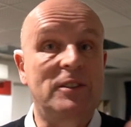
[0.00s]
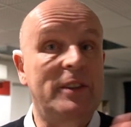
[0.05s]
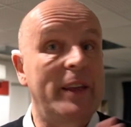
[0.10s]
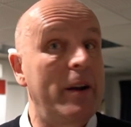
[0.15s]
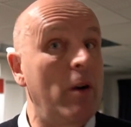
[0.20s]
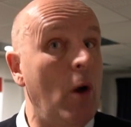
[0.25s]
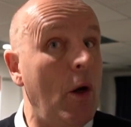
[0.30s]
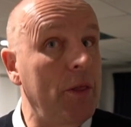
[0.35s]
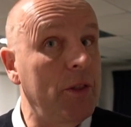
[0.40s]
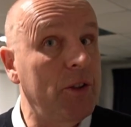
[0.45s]
They're
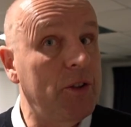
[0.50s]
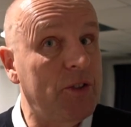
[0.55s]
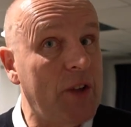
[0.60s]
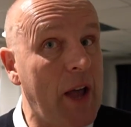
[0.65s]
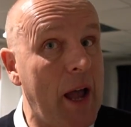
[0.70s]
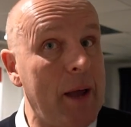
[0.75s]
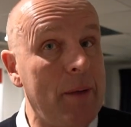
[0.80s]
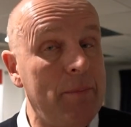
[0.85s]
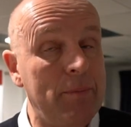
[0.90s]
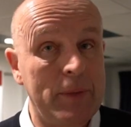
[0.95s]
on the
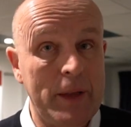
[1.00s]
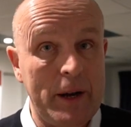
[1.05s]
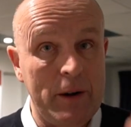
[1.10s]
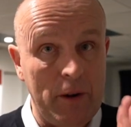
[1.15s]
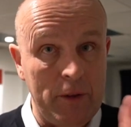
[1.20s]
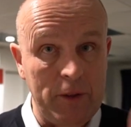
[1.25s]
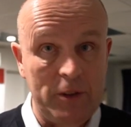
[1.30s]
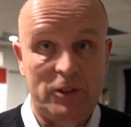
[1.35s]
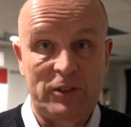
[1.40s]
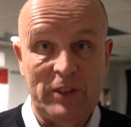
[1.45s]

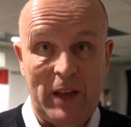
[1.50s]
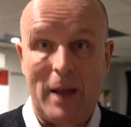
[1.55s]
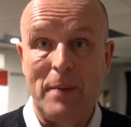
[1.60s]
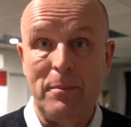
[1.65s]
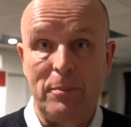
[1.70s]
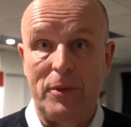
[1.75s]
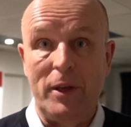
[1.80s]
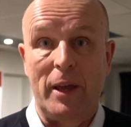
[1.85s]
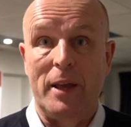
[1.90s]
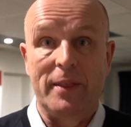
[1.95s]
same
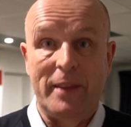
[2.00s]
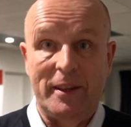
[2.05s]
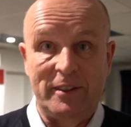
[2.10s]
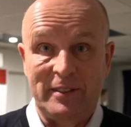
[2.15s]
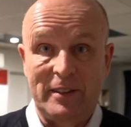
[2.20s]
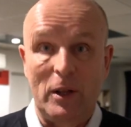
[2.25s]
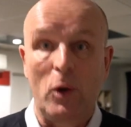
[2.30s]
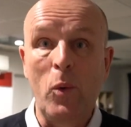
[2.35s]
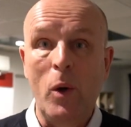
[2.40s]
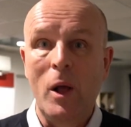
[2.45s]
thing. They
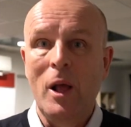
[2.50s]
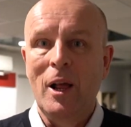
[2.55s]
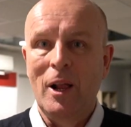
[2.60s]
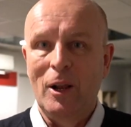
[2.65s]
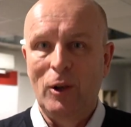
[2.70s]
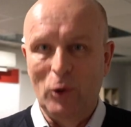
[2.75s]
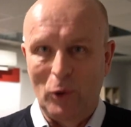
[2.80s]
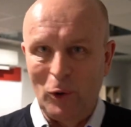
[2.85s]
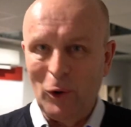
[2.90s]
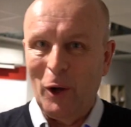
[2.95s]
still
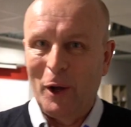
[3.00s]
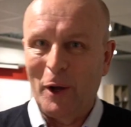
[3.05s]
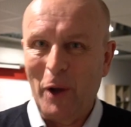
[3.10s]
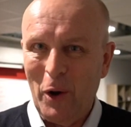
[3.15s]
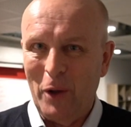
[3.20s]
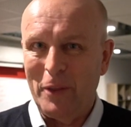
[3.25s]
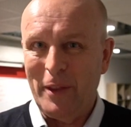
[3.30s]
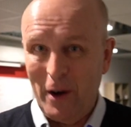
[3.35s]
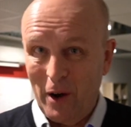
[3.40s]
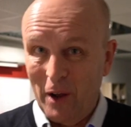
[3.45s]
look
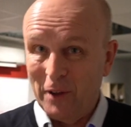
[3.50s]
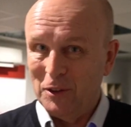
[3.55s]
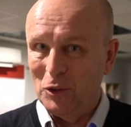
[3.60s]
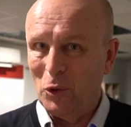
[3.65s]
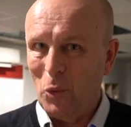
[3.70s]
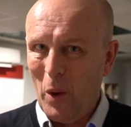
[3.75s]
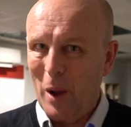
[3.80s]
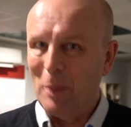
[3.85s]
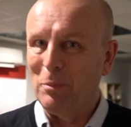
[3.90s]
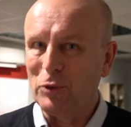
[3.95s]
like they're on your
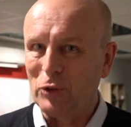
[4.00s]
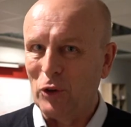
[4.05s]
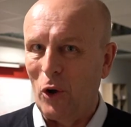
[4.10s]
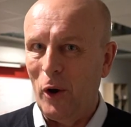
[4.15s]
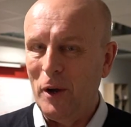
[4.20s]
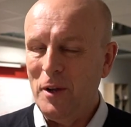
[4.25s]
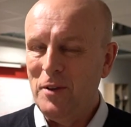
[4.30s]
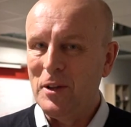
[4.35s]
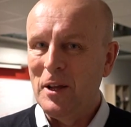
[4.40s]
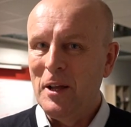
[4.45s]

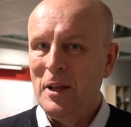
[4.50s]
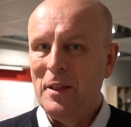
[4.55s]
website.